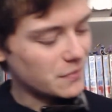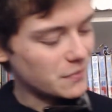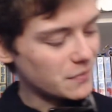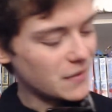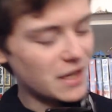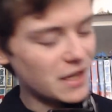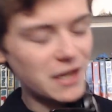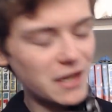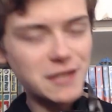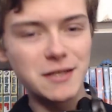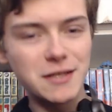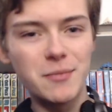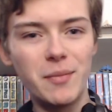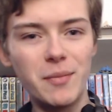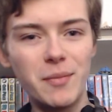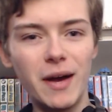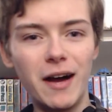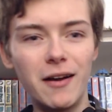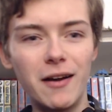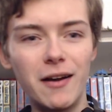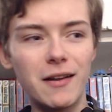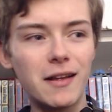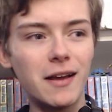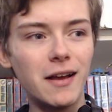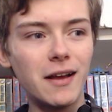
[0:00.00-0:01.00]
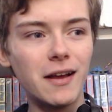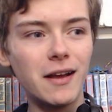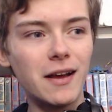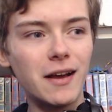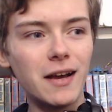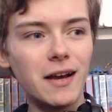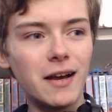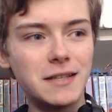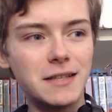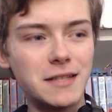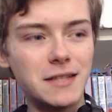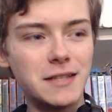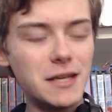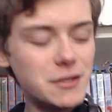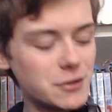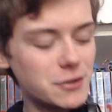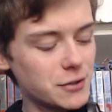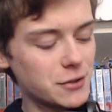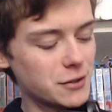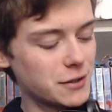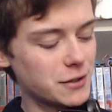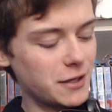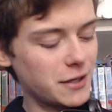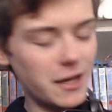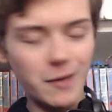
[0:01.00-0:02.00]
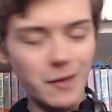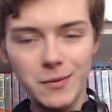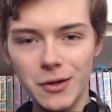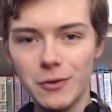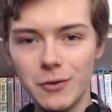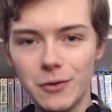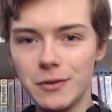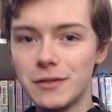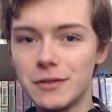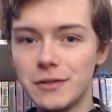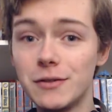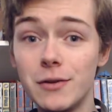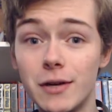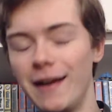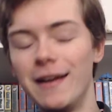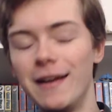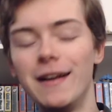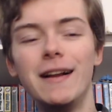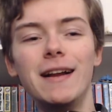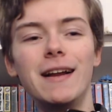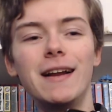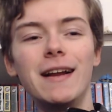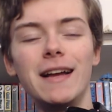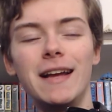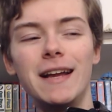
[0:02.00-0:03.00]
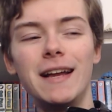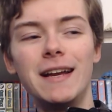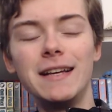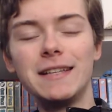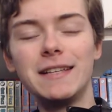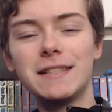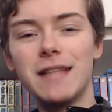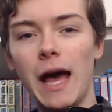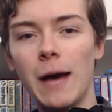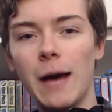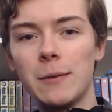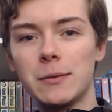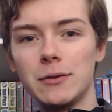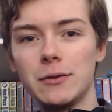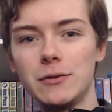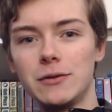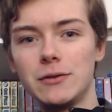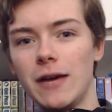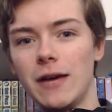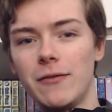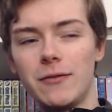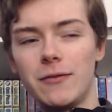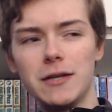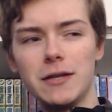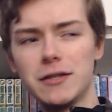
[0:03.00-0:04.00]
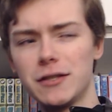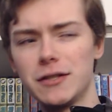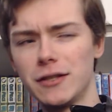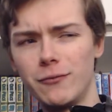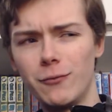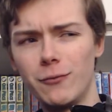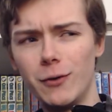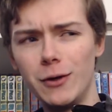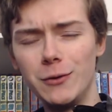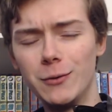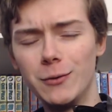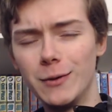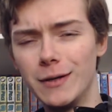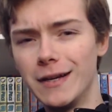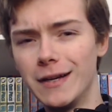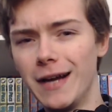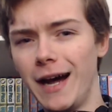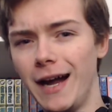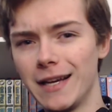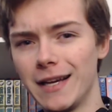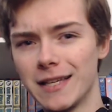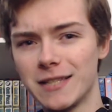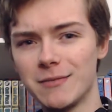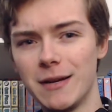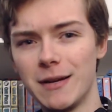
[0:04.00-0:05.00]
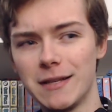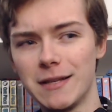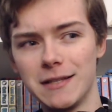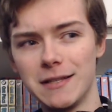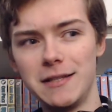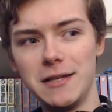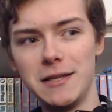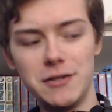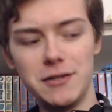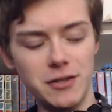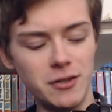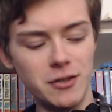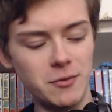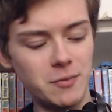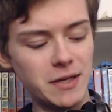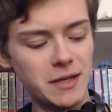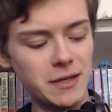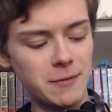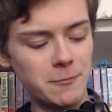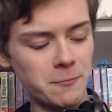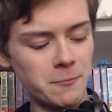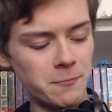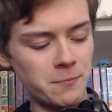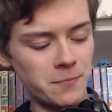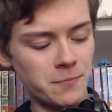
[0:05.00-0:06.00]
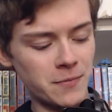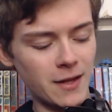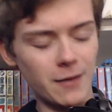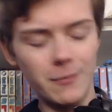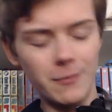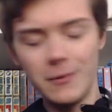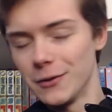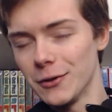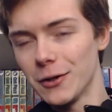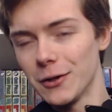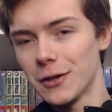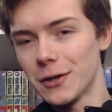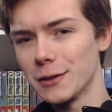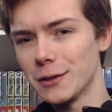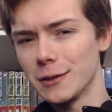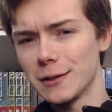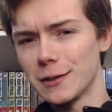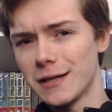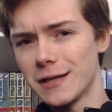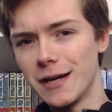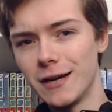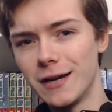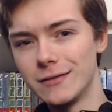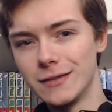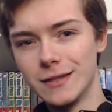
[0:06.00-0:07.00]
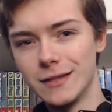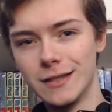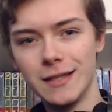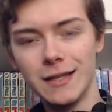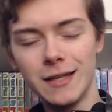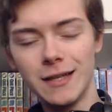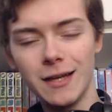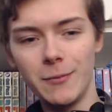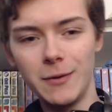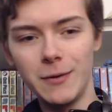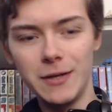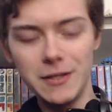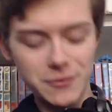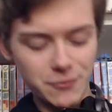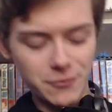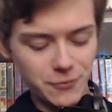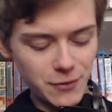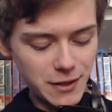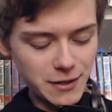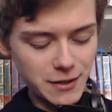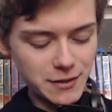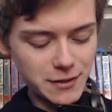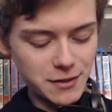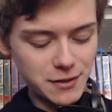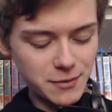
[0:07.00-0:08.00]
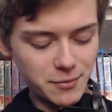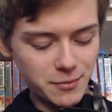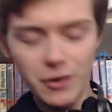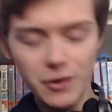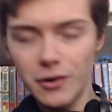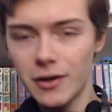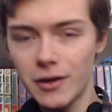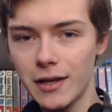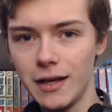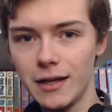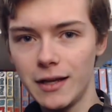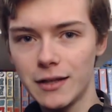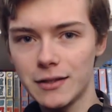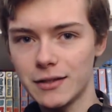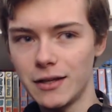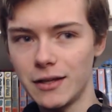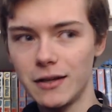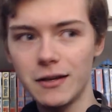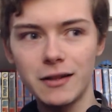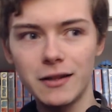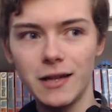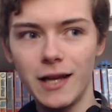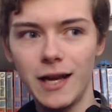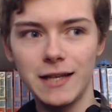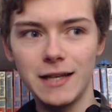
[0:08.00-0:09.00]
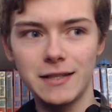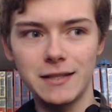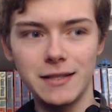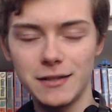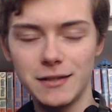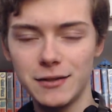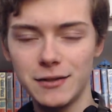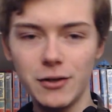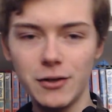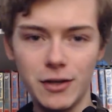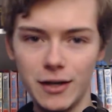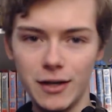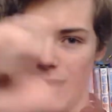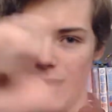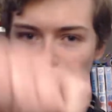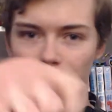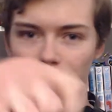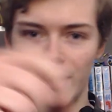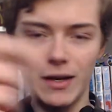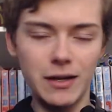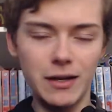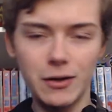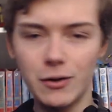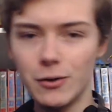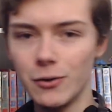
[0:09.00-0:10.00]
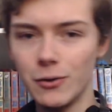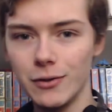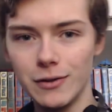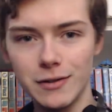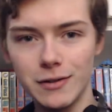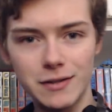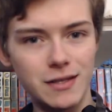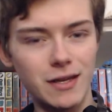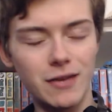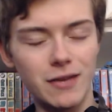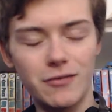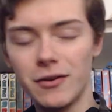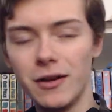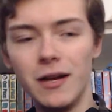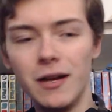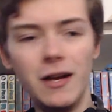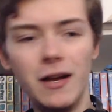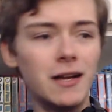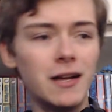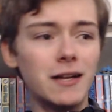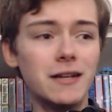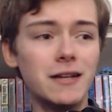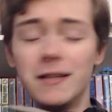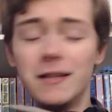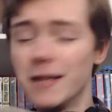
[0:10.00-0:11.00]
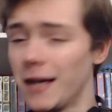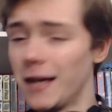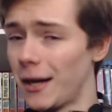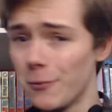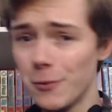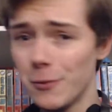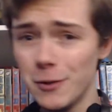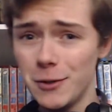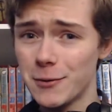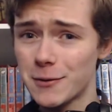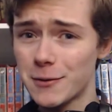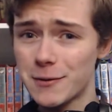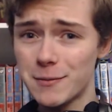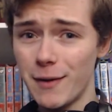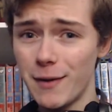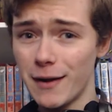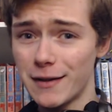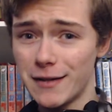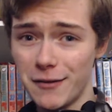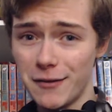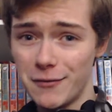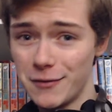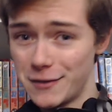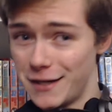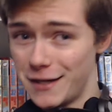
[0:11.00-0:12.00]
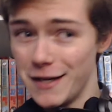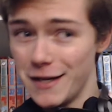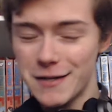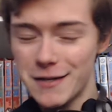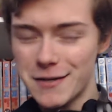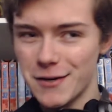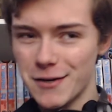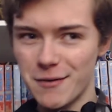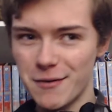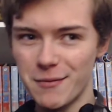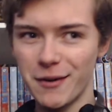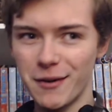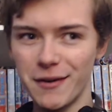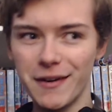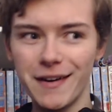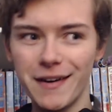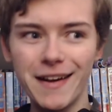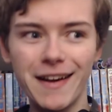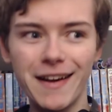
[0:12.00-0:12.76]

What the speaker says: is about a teacher named Onizuka, and he is the absolute definition of what you would not expect a teacher to be. I mean, look at this cover. I mean, he's freaking smoking, sunglasses, looking epic and cool and stuff. Not what you expect to have a teacher, am I right?